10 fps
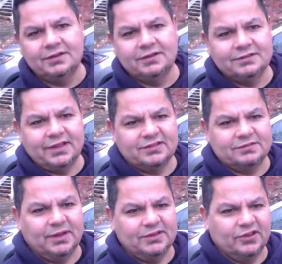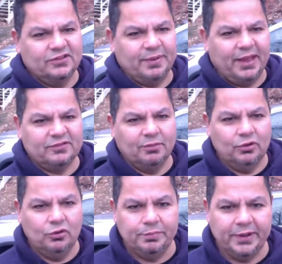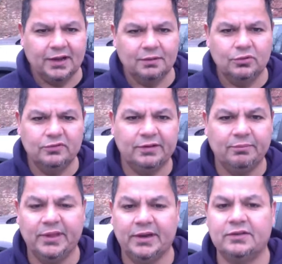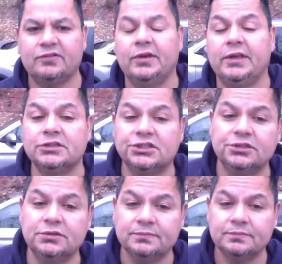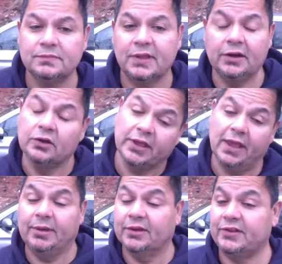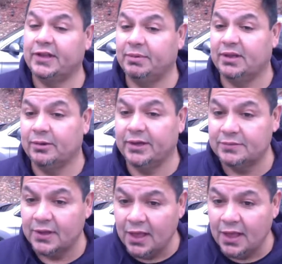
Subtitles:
That's my son's basketball hoop. I got to move in a minute so he can shoot. He had a good game yesterday, by the way.